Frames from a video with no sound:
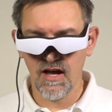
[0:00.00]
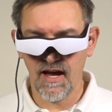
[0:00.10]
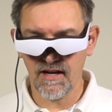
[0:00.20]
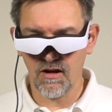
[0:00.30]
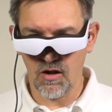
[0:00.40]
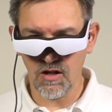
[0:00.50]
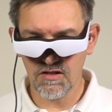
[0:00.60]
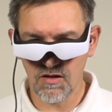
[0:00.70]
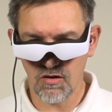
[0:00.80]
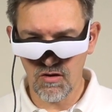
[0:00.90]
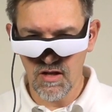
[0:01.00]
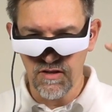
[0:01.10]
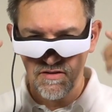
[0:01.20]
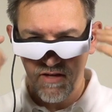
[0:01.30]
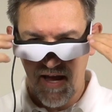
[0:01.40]
and also
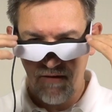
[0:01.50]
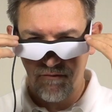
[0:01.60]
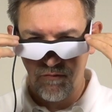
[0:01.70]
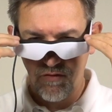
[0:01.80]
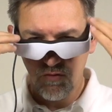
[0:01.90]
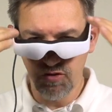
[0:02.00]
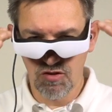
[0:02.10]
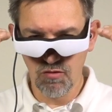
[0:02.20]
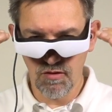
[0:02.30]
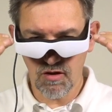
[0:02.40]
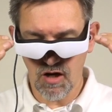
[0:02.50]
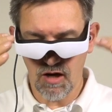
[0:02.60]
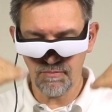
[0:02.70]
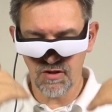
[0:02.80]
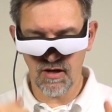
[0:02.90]
have the view to the
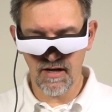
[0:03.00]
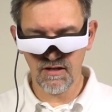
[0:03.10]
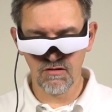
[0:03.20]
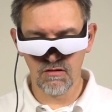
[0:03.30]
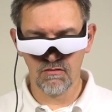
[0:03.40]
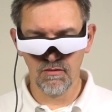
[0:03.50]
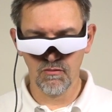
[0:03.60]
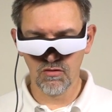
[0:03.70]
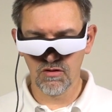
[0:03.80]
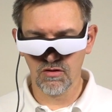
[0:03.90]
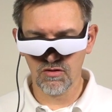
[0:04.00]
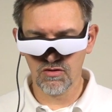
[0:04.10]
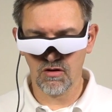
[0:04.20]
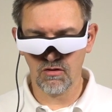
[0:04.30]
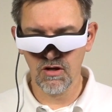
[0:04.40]
copter and to the remote
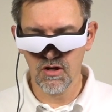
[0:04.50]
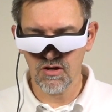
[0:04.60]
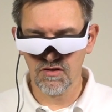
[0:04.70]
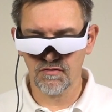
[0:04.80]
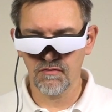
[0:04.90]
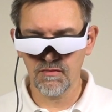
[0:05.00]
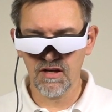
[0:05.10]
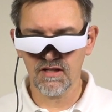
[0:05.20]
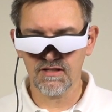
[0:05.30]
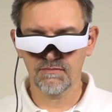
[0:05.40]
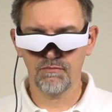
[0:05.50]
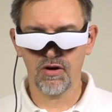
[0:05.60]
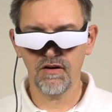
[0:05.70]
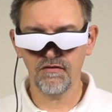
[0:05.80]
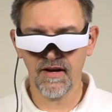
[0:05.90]
control. So for me it's
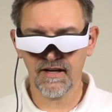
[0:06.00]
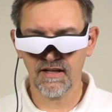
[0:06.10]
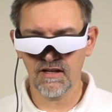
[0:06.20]
perfect.